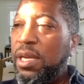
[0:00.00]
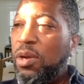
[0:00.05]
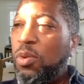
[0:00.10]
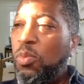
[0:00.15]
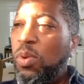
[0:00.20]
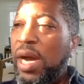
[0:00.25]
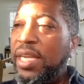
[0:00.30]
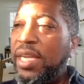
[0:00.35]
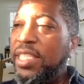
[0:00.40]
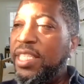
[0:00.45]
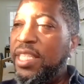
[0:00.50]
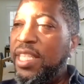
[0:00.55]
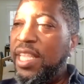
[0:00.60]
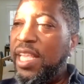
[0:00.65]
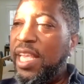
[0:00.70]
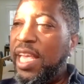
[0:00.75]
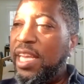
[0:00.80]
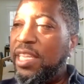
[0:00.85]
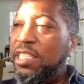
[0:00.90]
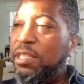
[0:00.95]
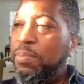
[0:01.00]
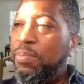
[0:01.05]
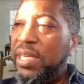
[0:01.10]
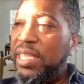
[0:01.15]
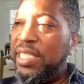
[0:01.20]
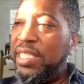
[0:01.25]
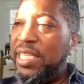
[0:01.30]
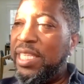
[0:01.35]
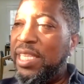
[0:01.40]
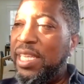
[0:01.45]
Watch the
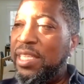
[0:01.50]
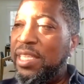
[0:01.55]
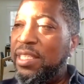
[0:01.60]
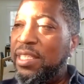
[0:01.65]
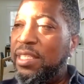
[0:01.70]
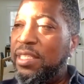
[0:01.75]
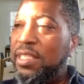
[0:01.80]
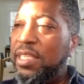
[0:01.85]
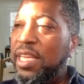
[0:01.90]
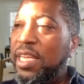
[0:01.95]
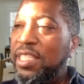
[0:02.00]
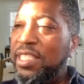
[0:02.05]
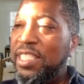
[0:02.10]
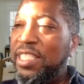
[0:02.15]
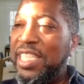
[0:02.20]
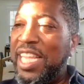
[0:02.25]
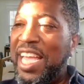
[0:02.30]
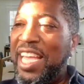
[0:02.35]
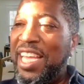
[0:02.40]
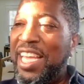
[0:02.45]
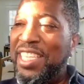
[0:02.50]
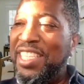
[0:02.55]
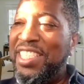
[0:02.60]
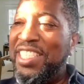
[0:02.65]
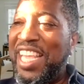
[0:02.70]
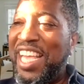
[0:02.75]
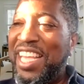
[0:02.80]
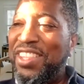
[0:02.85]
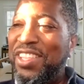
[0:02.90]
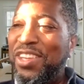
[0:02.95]
expressionist
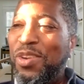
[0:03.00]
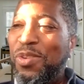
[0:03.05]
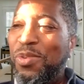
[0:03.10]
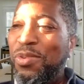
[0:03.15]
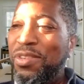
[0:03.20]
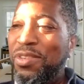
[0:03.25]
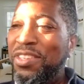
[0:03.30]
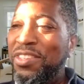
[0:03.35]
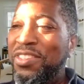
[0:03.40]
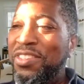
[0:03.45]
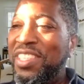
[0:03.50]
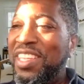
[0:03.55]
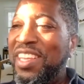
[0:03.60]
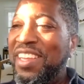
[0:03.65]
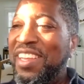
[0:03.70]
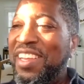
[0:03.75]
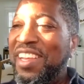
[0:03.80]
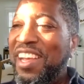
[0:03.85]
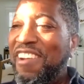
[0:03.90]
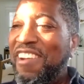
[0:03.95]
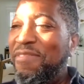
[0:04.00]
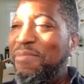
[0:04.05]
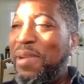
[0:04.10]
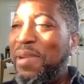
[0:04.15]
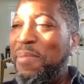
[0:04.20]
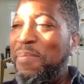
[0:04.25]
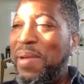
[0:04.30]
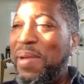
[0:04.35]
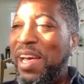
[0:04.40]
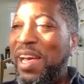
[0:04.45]
stains at the corners of
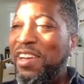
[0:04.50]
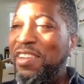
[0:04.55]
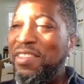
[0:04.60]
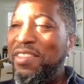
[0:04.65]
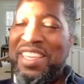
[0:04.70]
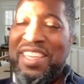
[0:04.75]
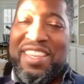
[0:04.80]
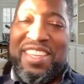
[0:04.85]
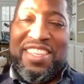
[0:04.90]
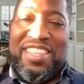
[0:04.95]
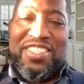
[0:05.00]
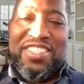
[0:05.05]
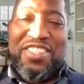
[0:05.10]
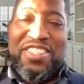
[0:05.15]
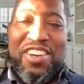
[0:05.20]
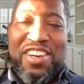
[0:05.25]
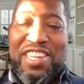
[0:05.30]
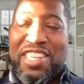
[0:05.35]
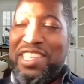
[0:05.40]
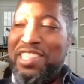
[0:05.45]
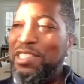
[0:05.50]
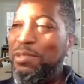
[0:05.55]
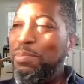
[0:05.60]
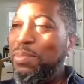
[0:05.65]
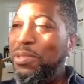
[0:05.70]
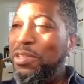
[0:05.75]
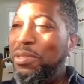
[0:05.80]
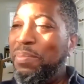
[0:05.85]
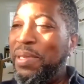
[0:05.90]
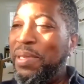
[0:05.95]
my mouth, dark as
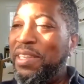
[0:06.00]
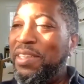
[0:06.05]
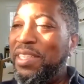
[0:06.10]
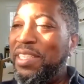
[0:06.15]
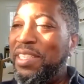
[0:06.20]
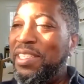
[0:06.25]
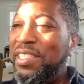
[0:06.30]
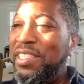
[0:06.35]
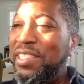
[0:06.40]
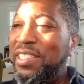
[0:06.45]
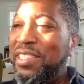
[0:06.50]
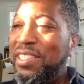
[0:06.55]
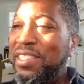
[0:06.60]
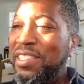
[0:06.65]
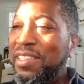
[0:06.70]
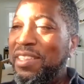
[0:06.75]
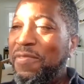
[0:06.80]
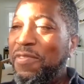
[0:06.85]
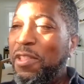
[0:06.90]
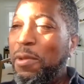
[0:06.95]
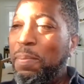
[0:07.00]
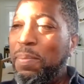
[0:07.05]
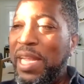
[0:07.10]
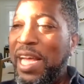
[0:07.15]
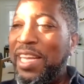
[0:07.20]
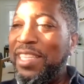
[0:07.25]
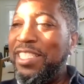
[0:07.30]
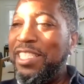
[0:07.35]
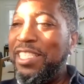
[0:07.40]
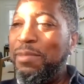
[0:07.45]
blueberries,
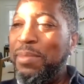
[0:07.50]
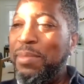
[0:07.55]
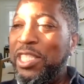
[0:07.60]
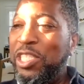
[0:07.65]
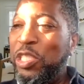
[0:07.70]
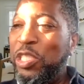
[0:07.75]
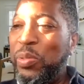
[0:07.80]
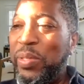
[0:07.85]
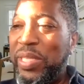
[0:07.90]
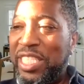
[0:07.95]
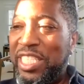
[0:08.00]
blossom into a